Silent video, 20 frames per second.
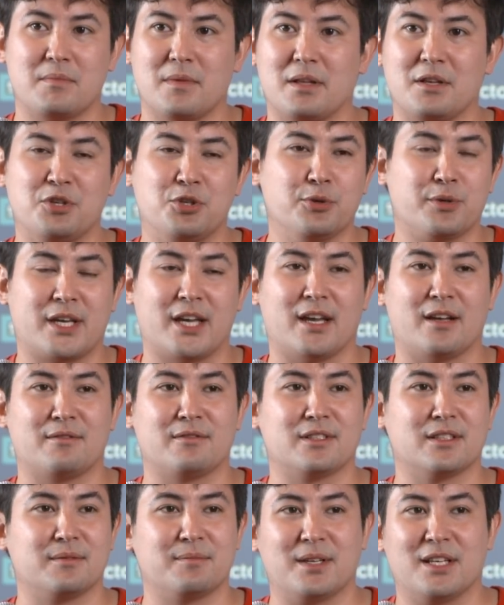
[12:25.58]
you can't
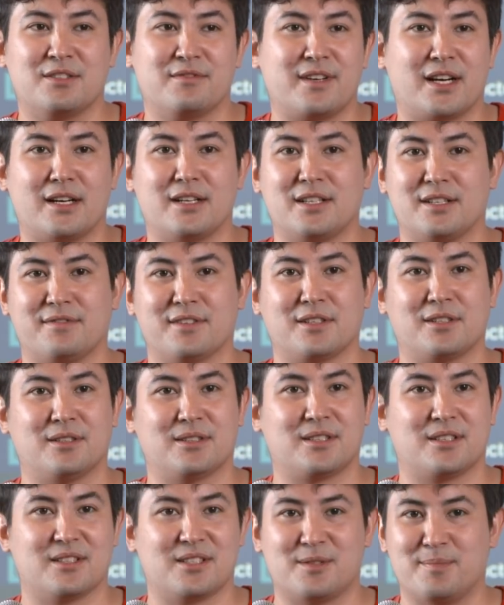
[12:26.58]
really, it's very
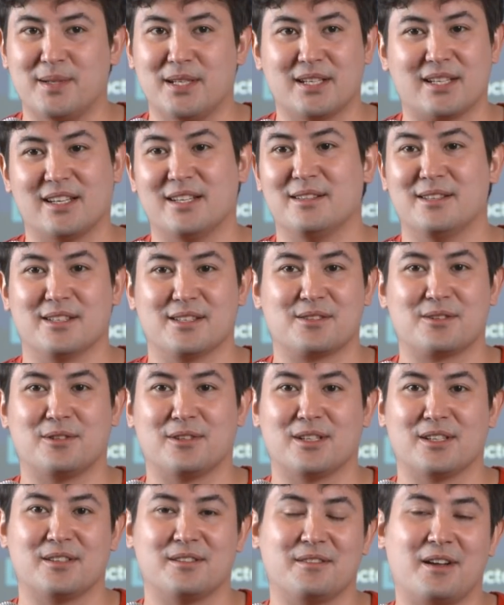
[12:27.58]
difficult to speak in
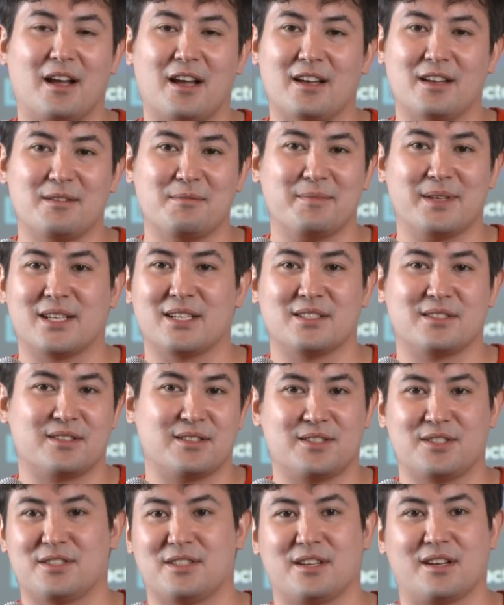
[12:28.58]
Discord because
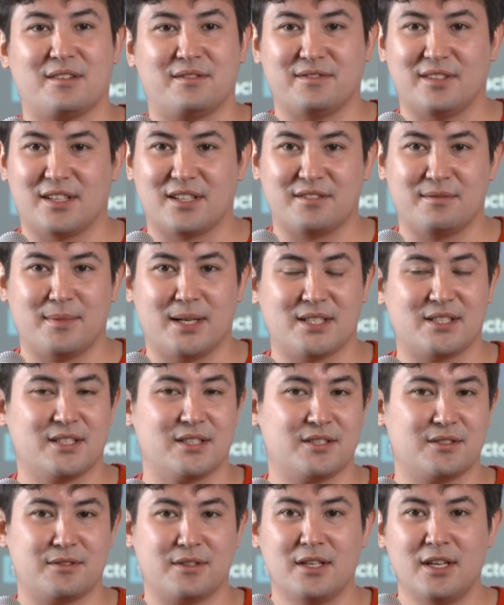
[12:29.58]
there's just like a flood of
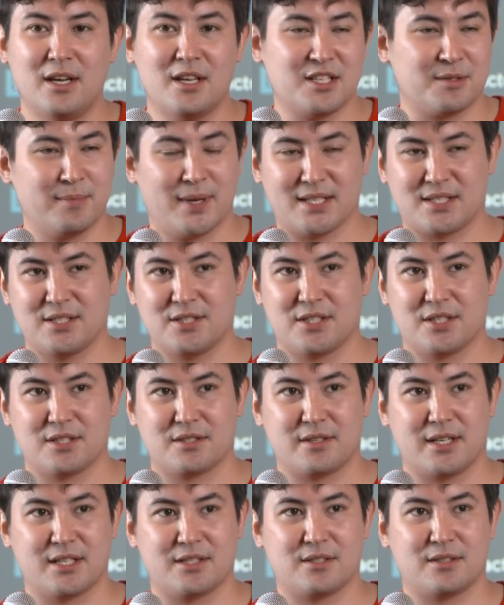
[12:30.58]
messages,
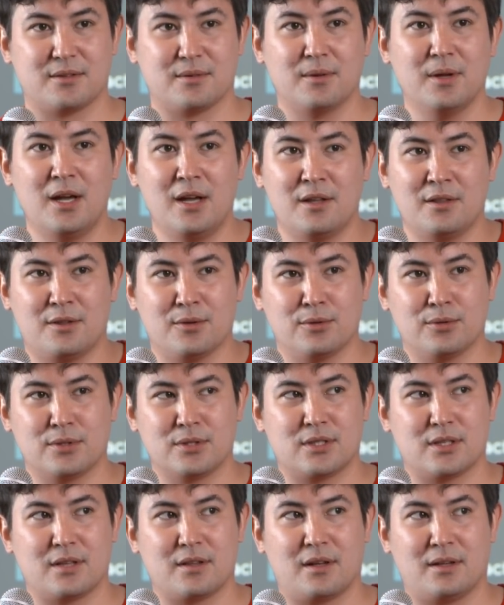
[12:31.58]
right? So
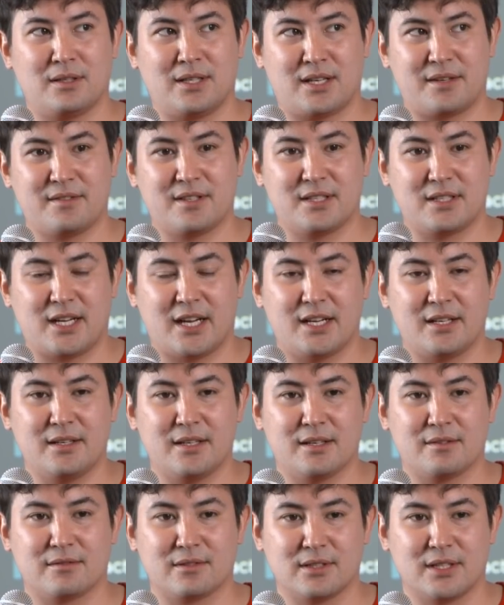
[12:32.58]
a lot of the
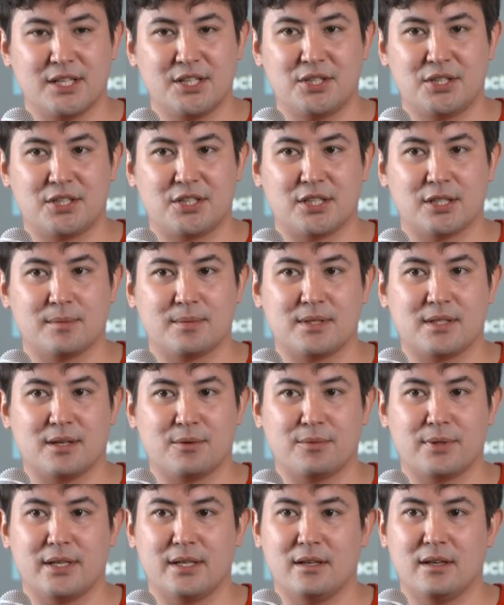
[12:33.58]
tight-knit relationships that
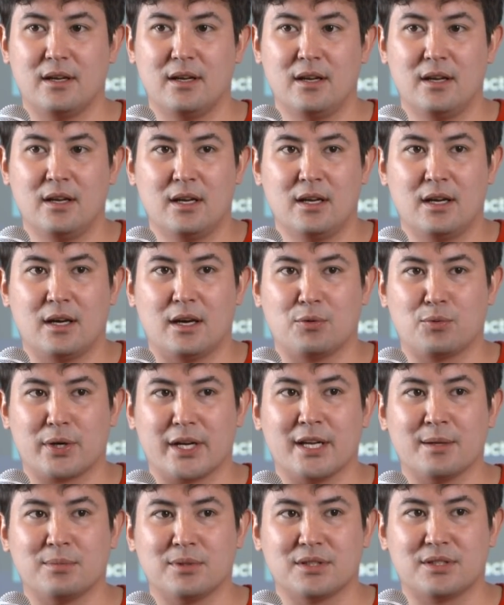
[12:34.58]
we were
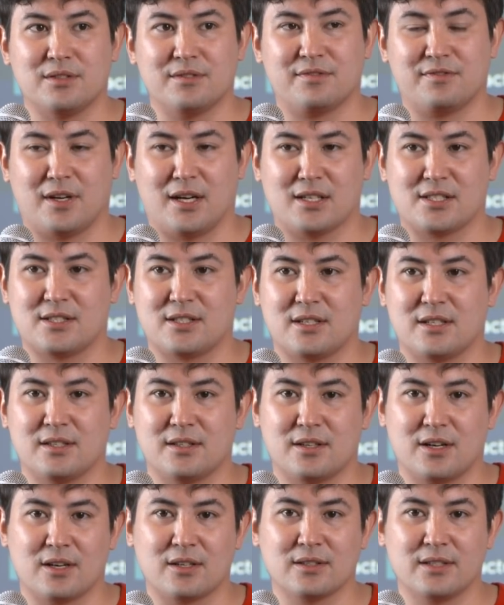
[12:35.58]
able to foster in
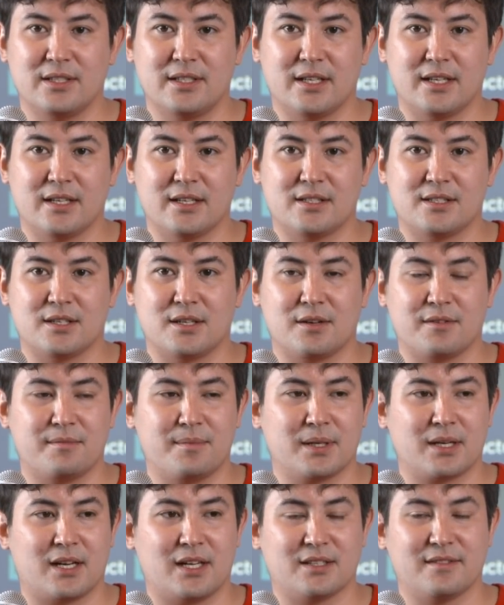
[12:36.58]
the early days and have
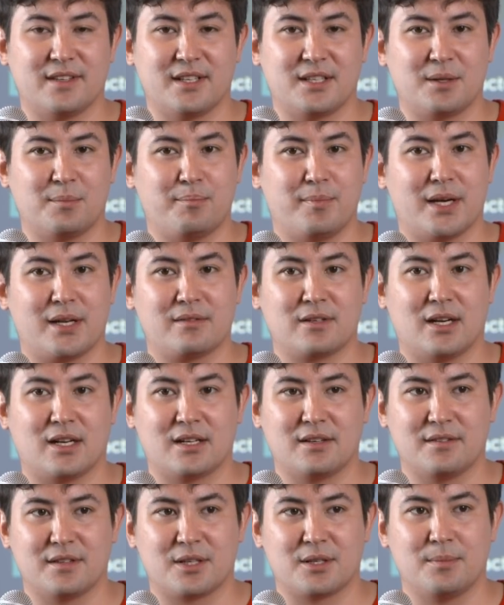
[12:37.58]
been kind of like the bedrock
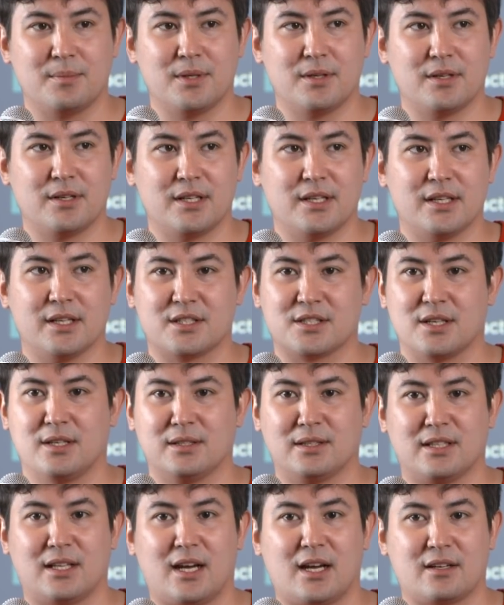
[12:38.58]
of the community, it's a
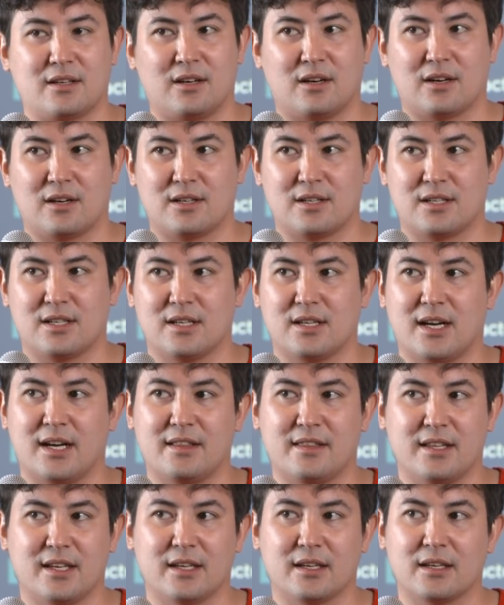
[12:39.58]
lot harder, I
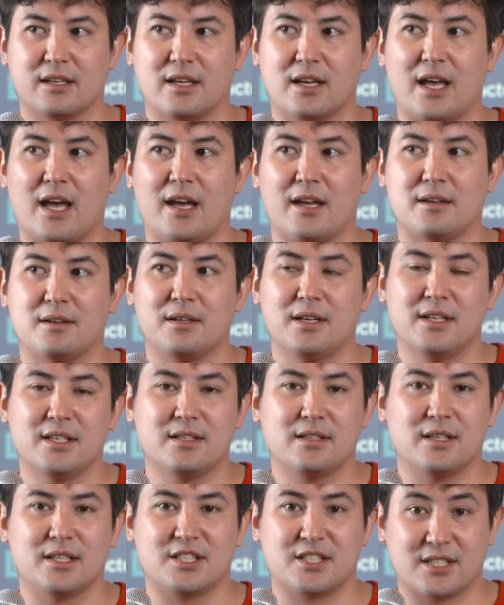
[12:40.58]
think, at
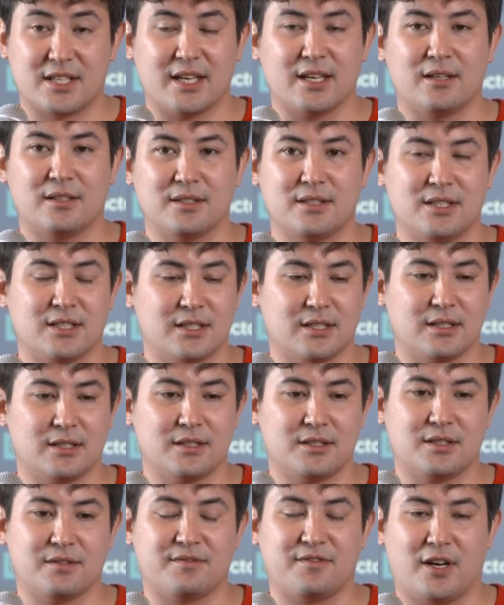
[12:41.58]
scale to
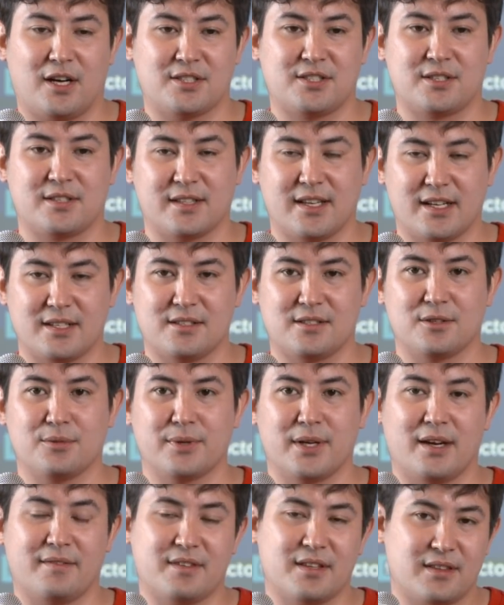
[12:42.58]
foster that. So
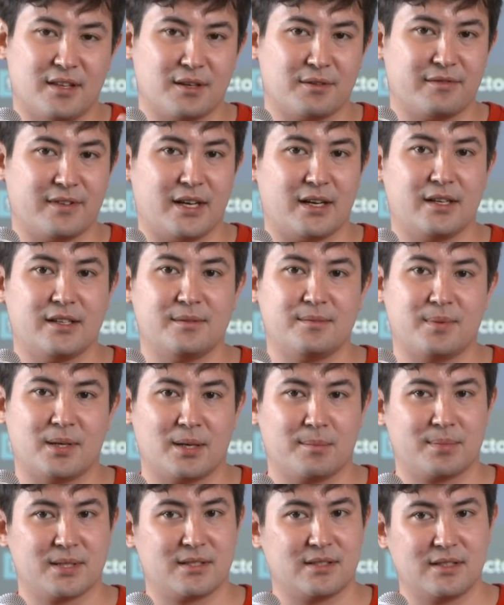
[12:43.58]
we have to think very
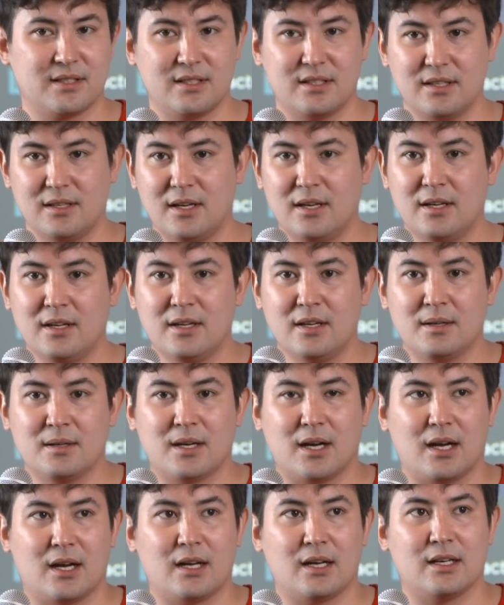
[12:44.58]
purposely
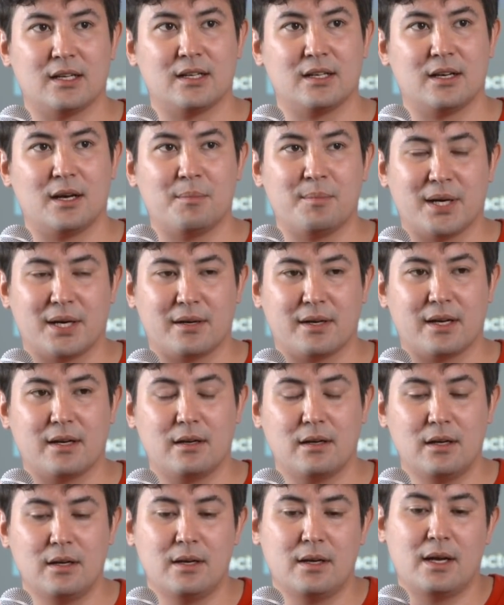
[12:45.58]
about
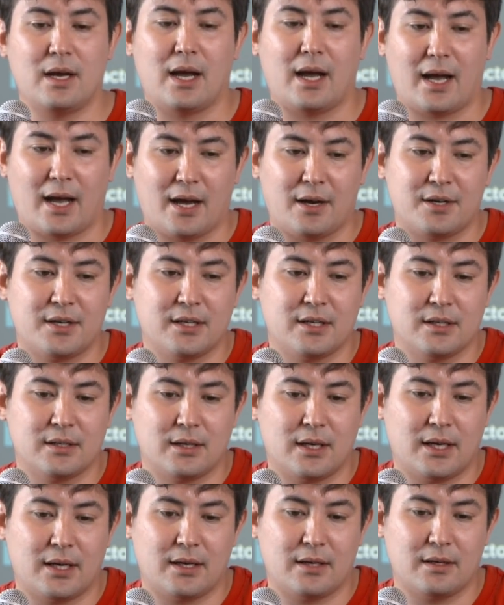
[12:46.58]
how to